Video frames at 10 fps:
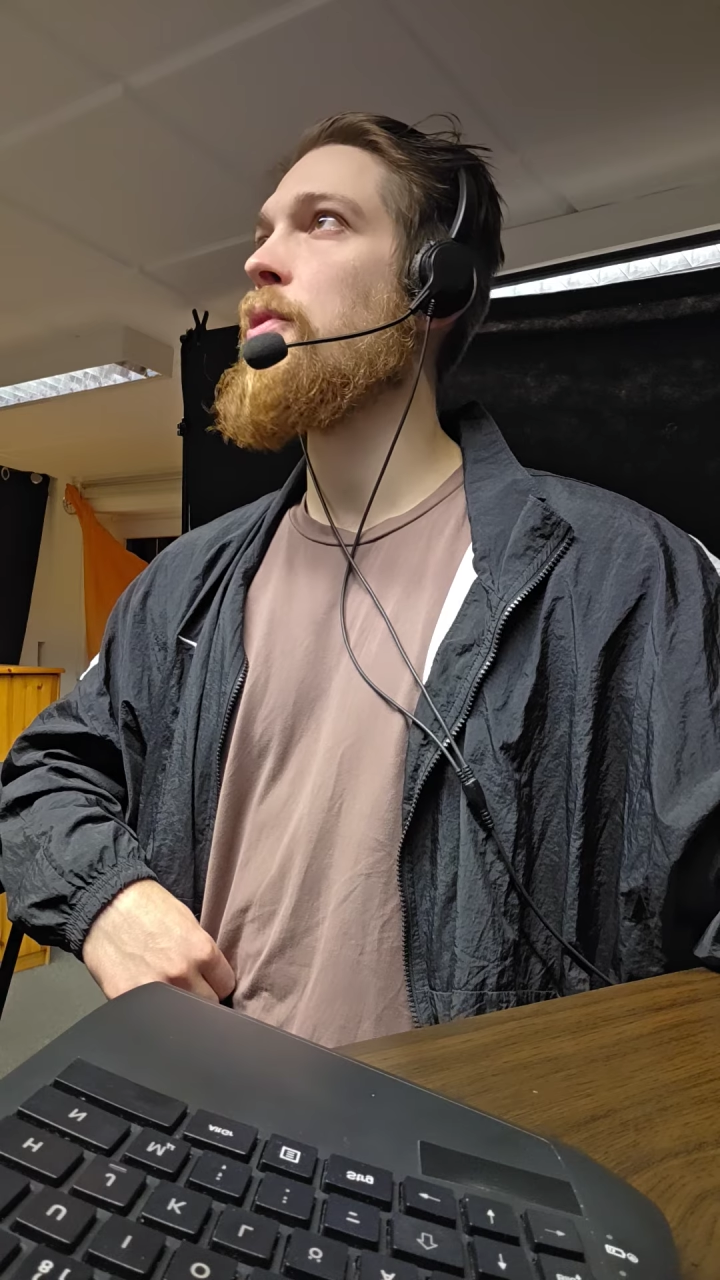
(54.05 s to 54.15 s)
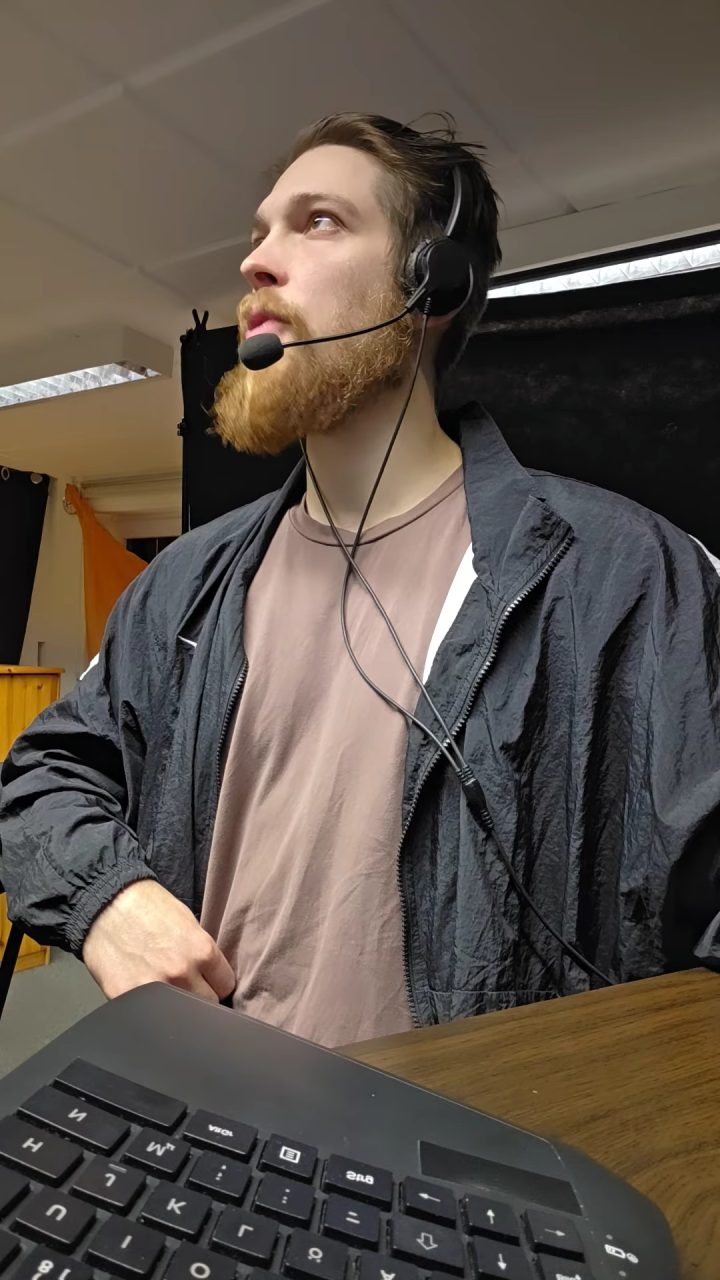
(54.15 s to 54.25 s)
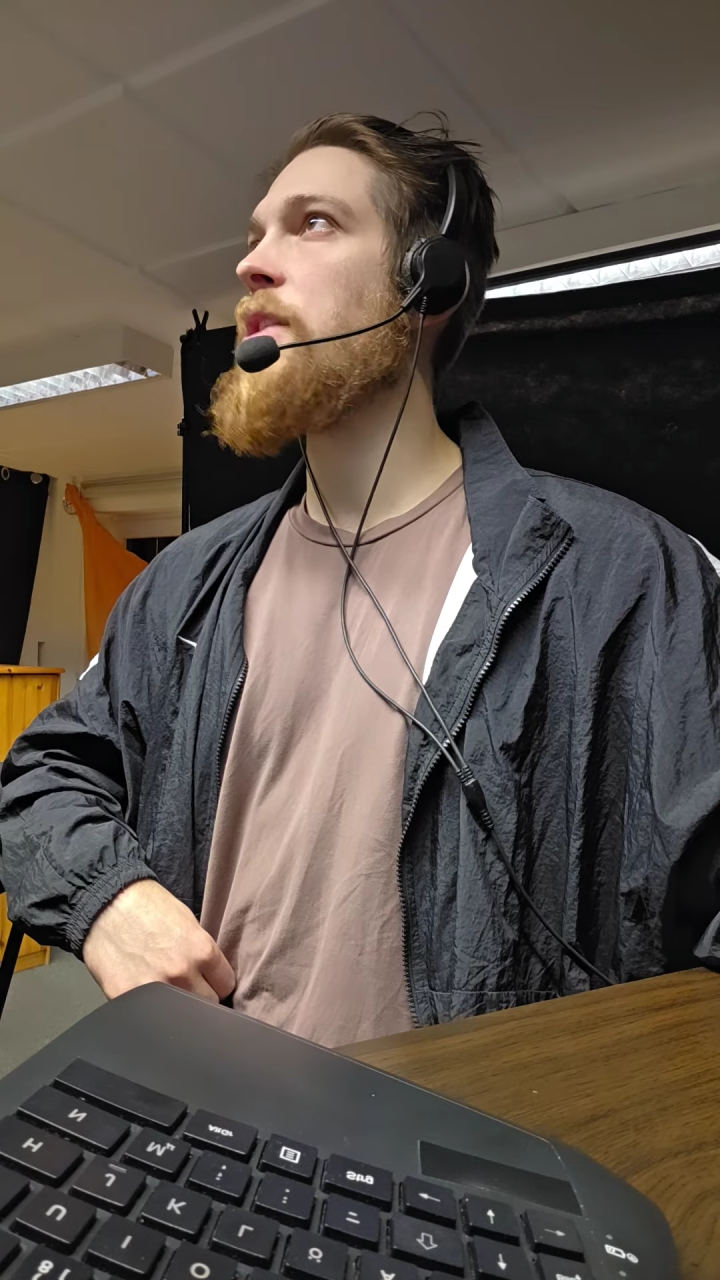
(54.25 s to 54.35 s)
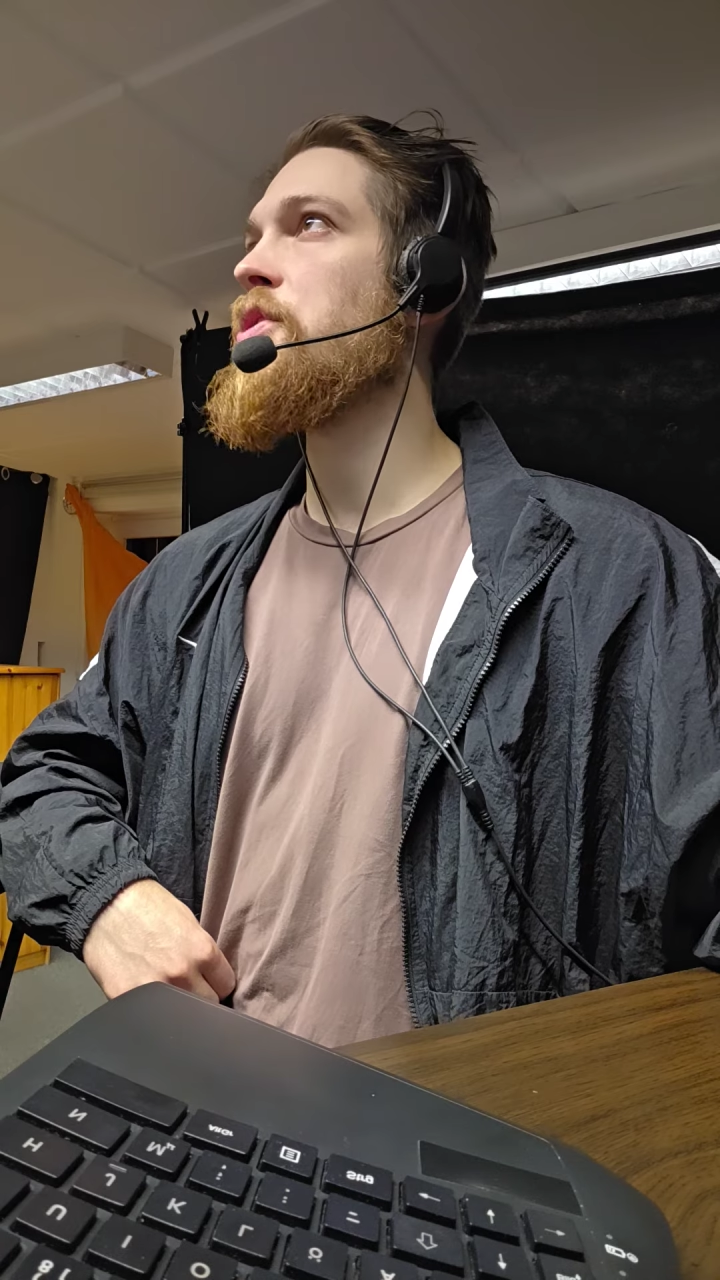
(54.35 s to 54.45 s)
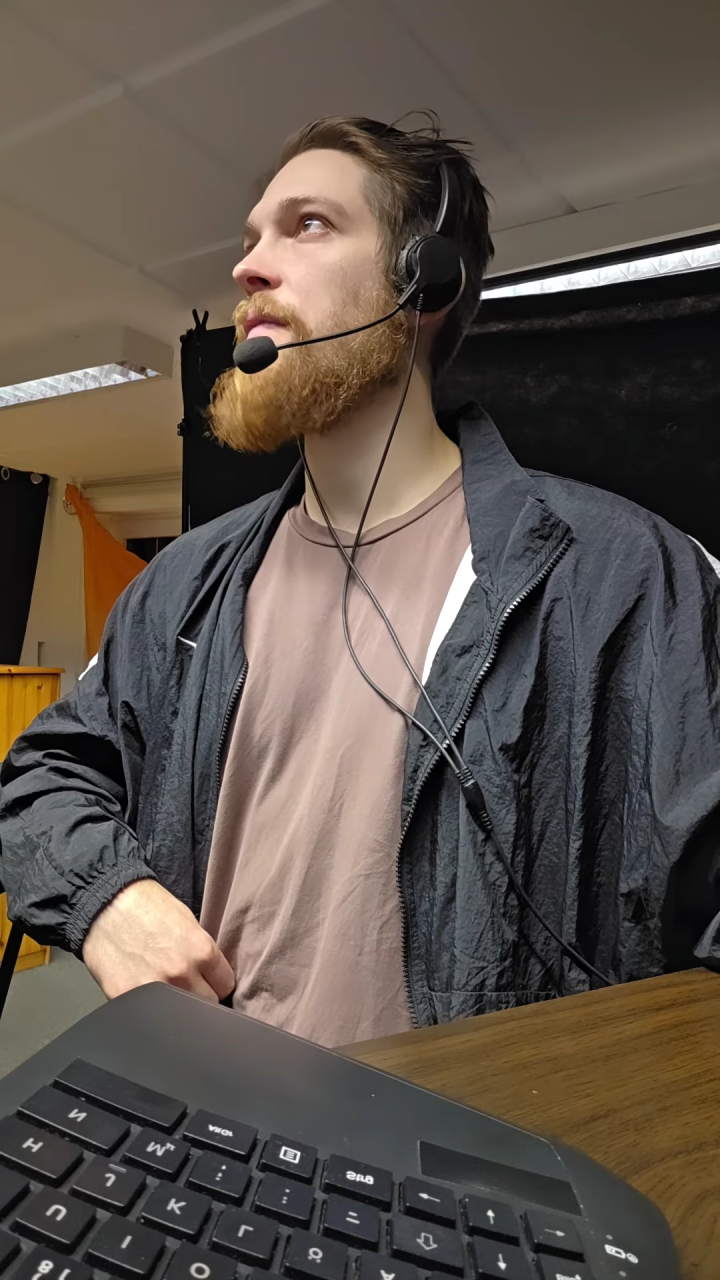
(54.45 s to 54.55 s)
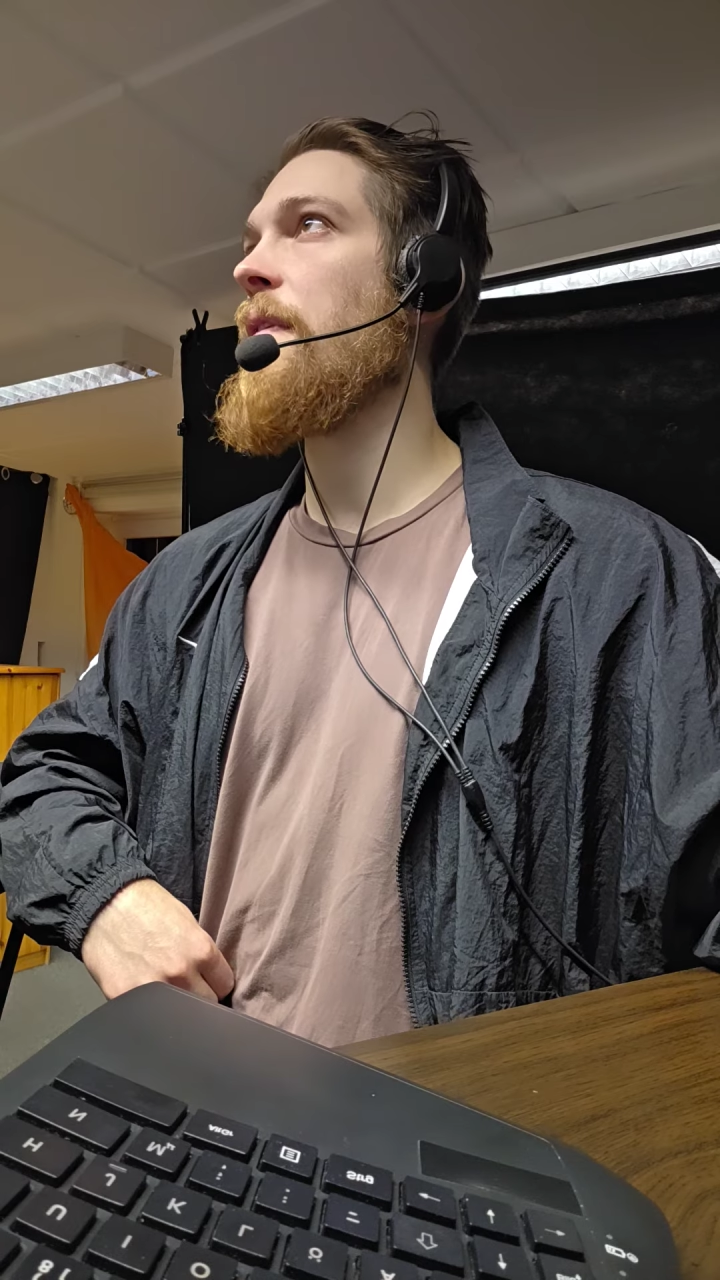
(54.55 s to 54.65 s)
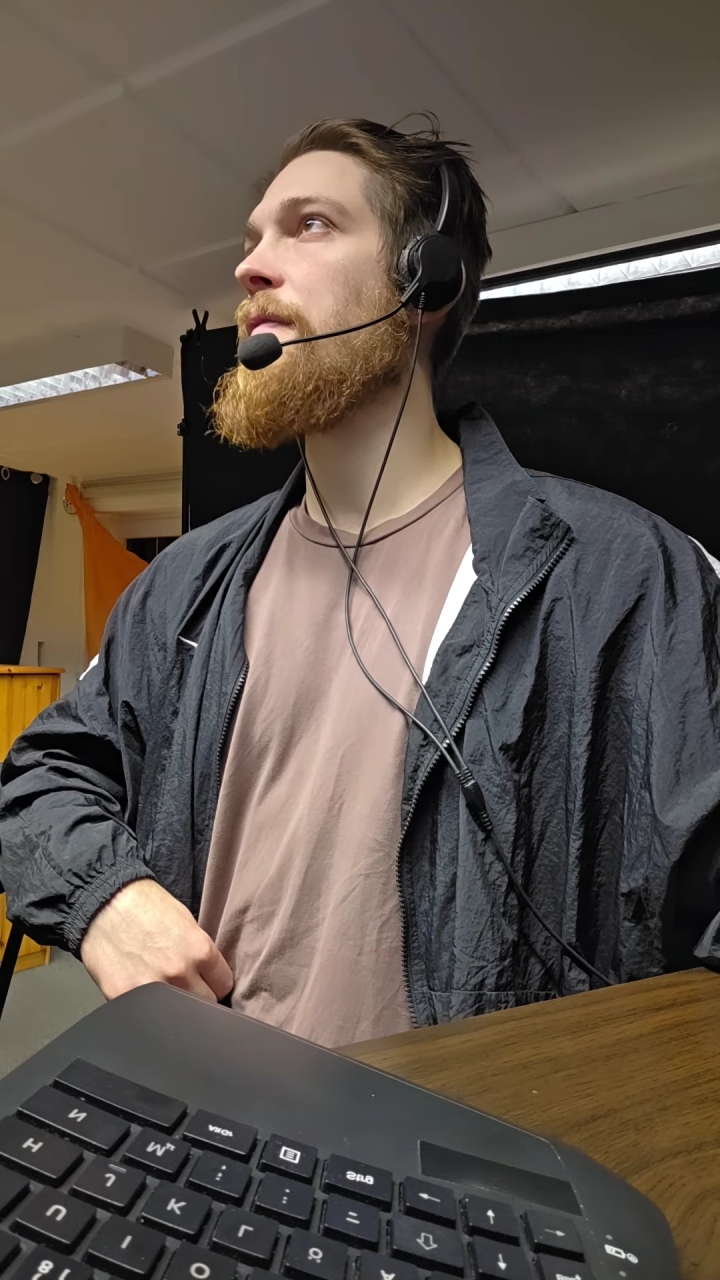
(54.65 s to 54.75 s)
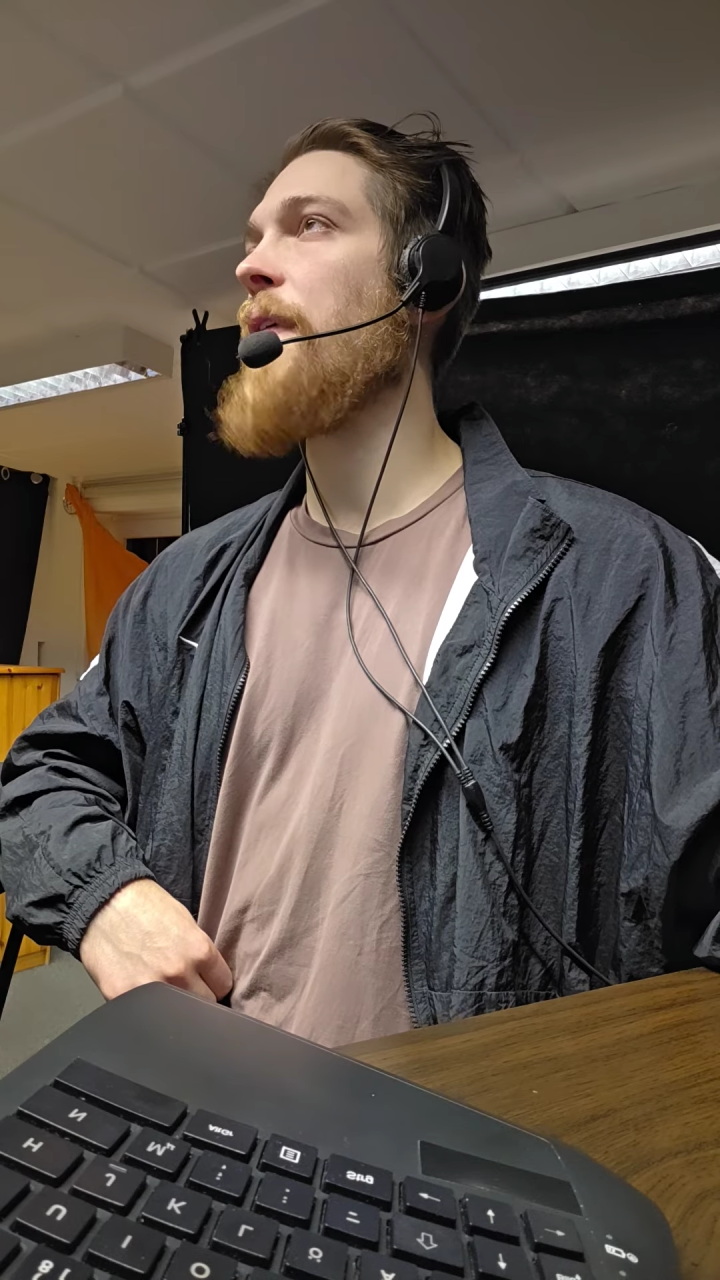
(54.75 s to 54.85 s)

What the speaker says: modulation of